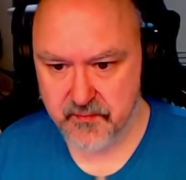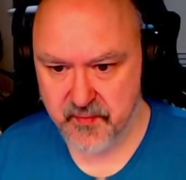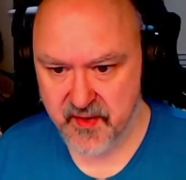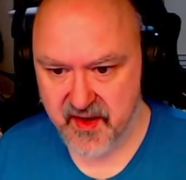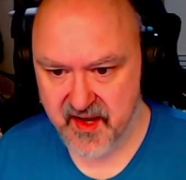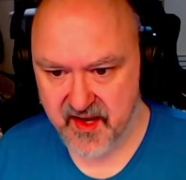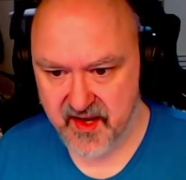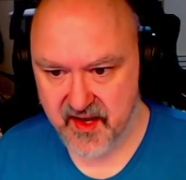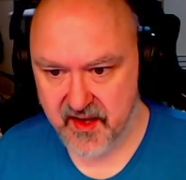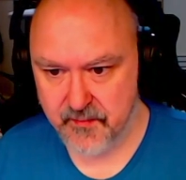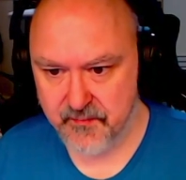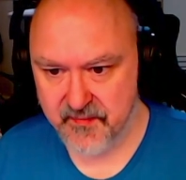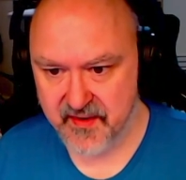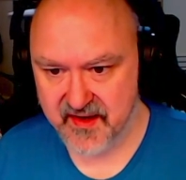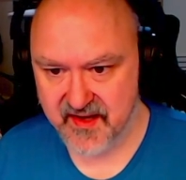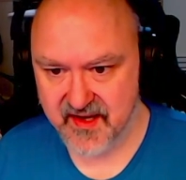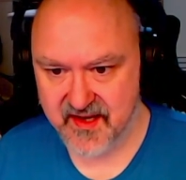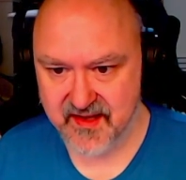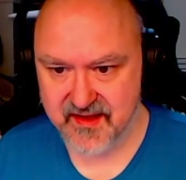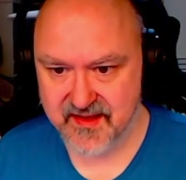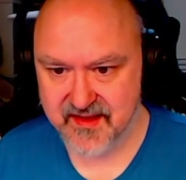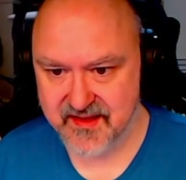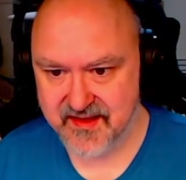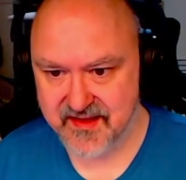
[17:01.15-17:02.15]
pair,
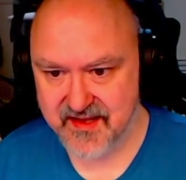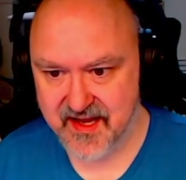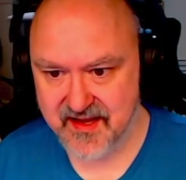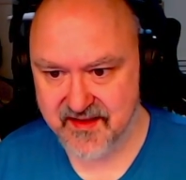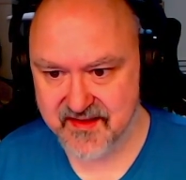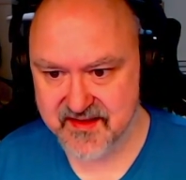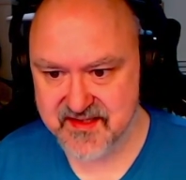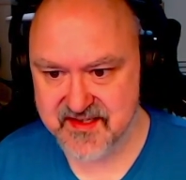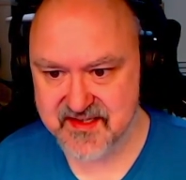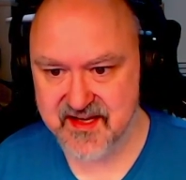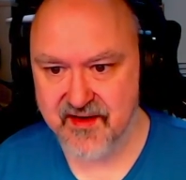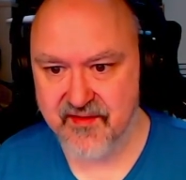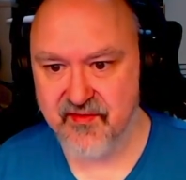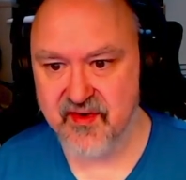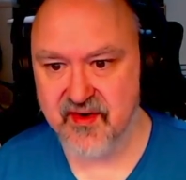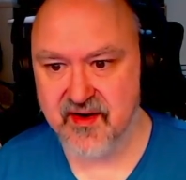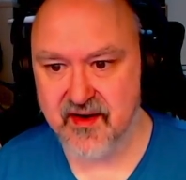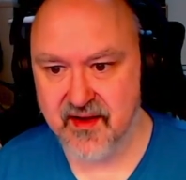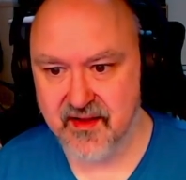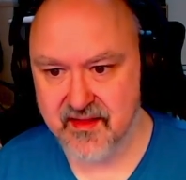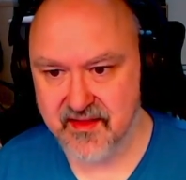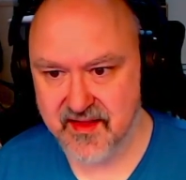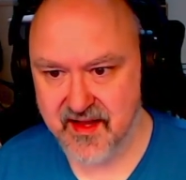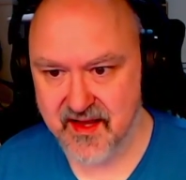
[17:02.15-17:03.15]
making that the 7
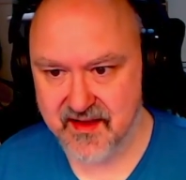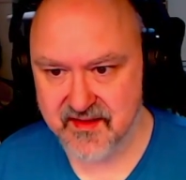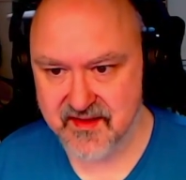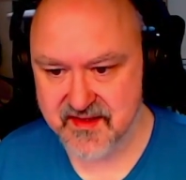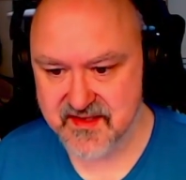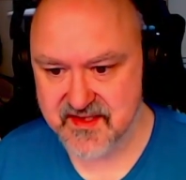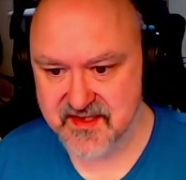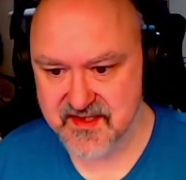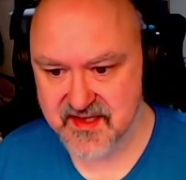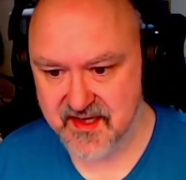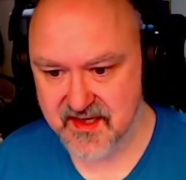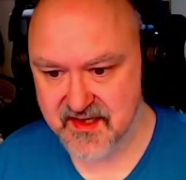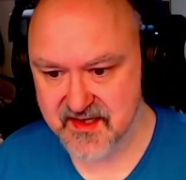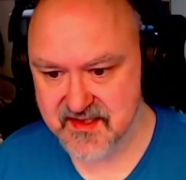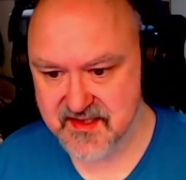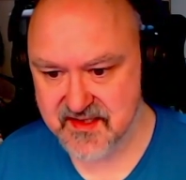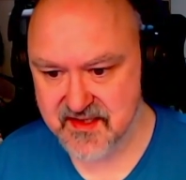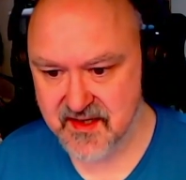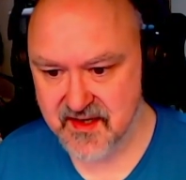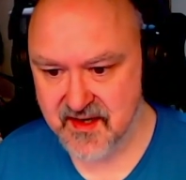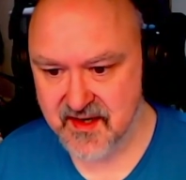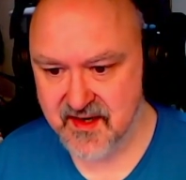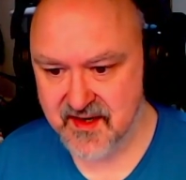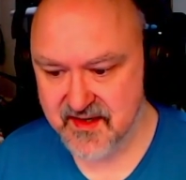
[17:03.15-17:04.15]
and that the 6.
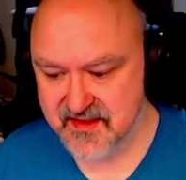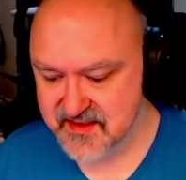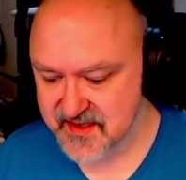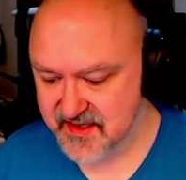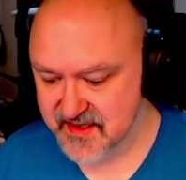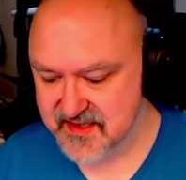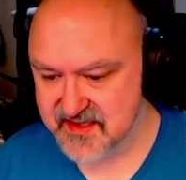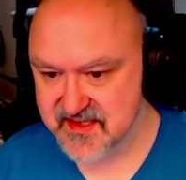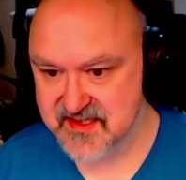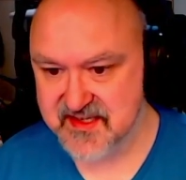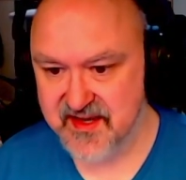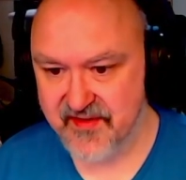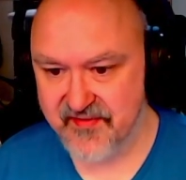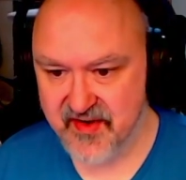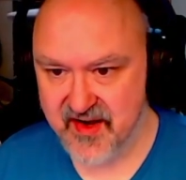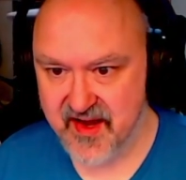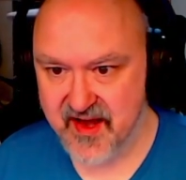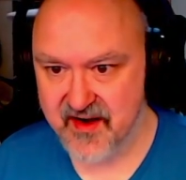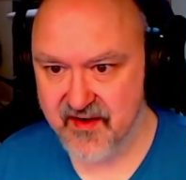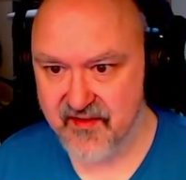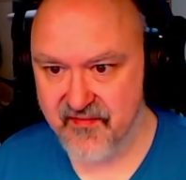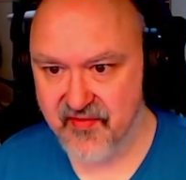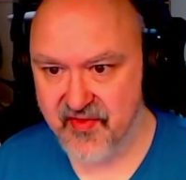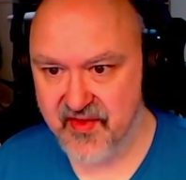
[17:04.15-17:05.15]
Take 7 out
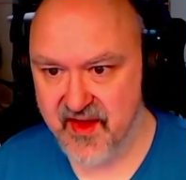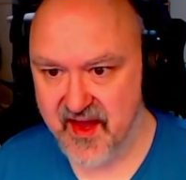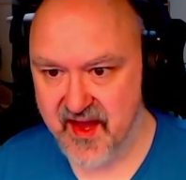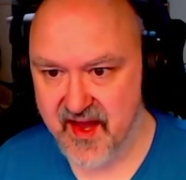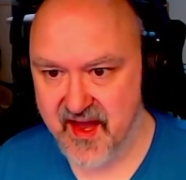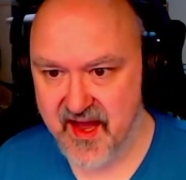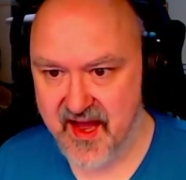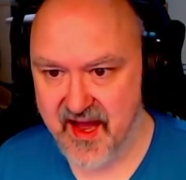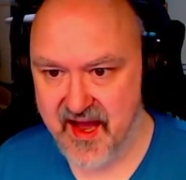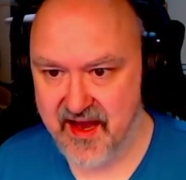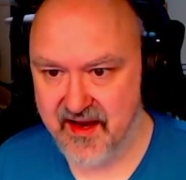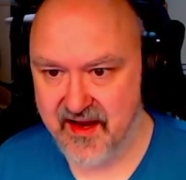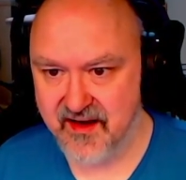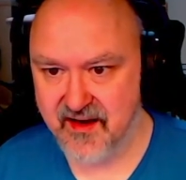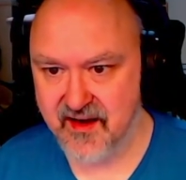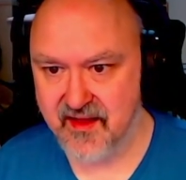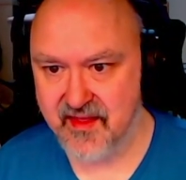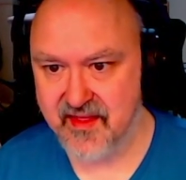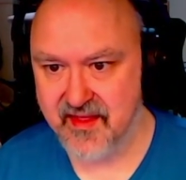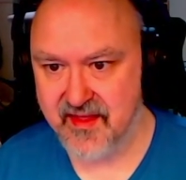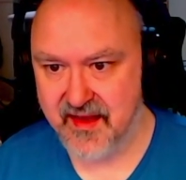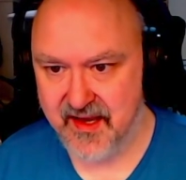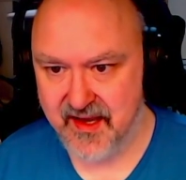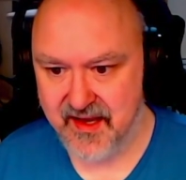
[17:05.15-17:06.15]
of there and
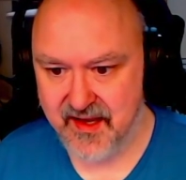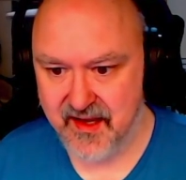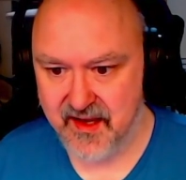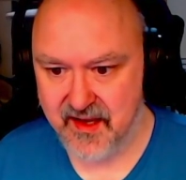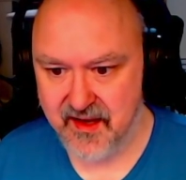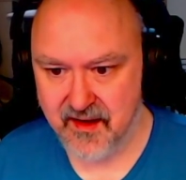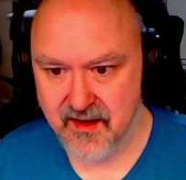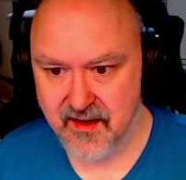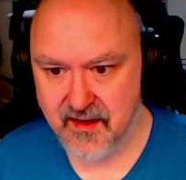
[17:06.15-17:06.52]
there.